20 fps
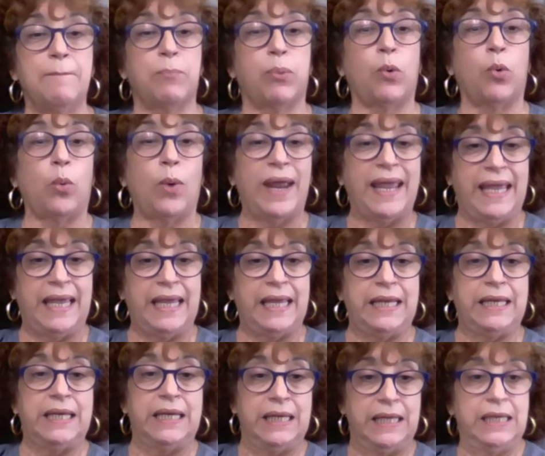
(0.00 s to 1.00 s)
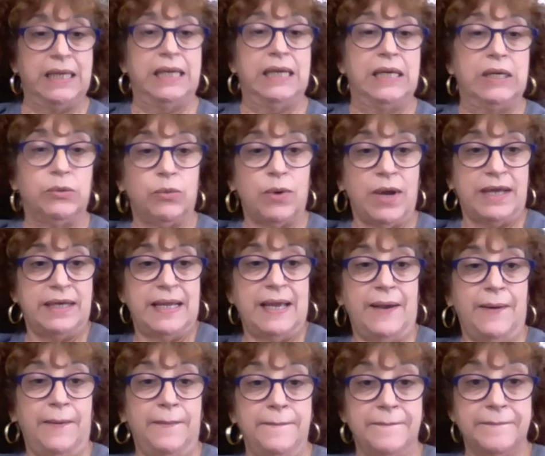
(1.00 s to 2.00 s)
brain right
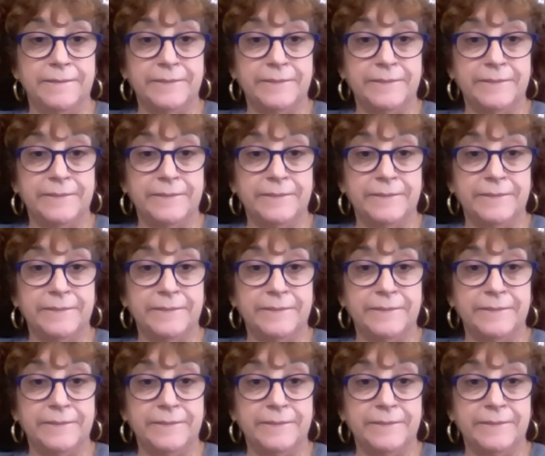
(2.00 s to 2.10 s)
now.